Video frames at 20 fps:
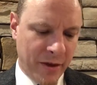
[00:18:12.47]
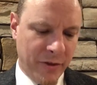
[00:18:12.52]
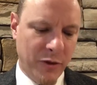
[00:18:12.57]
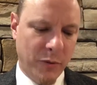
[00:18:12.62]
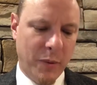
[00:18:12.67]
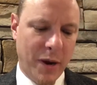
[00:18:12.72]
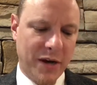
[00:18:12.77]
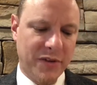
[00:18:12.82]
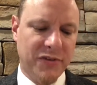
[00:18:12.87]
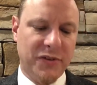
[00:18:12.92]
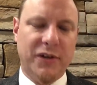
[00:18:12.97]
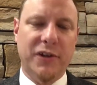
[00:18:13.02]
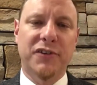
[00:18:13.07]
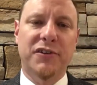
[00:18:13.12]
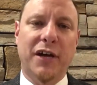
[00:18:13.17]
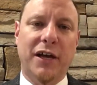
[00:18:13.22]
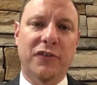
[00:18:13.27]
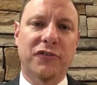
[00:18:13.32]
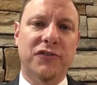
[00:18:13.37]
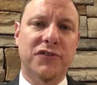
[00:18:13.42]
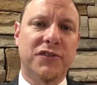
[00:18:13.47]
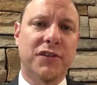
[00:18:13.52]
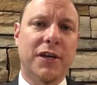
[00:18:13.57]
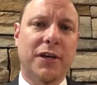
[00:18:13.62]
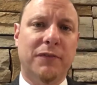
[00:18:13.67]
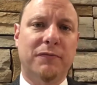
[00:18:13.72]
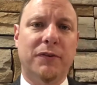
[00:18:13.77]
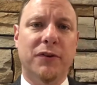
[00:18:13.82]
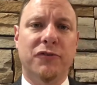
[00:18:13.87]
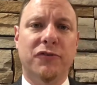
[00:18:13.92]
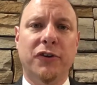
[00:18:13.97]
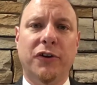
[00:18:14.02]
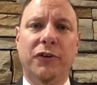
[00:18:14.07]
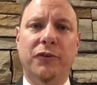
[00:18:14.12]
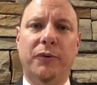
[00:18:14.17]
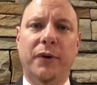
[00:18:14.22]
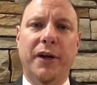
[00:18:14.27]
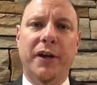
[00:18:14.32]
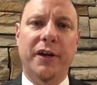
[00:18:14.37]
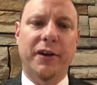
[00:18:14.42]
Wexler Intelligence Scale for
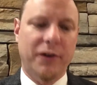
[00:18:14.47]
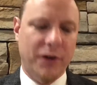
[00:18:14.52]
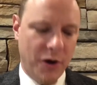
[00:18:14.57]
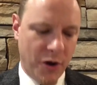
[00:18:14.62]
Children